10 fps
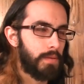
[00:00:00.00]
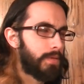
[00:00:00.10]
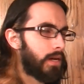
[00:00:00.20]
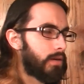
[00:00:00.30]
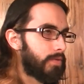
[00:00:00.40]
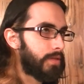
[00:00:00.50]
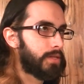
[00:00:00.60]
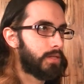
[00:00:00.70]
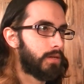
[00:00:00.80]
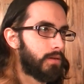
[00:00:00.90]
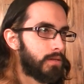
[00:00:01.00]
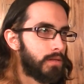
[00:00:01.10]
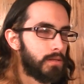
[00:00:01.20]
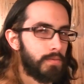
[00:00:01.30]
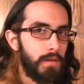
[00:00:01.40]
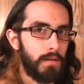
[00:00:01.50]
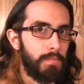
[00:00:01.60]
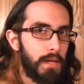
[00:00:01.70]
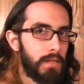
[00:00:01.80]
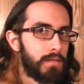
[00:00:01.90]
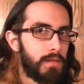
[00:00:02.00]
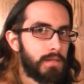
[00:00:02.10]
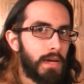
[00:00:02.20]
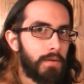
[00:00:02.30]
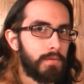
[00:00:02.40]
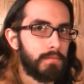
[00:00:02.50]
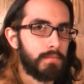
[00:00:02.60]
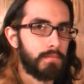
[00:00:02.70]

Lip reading: But I'm tired of all that seriousness. We need to balance this out.